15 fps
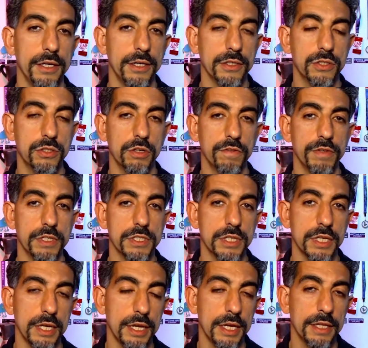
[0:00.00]
surface,
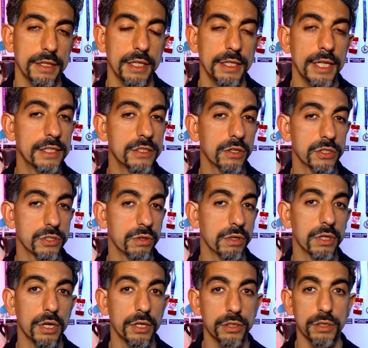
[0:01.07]
then that's also
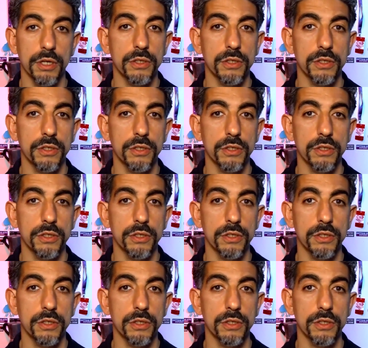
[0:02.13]
a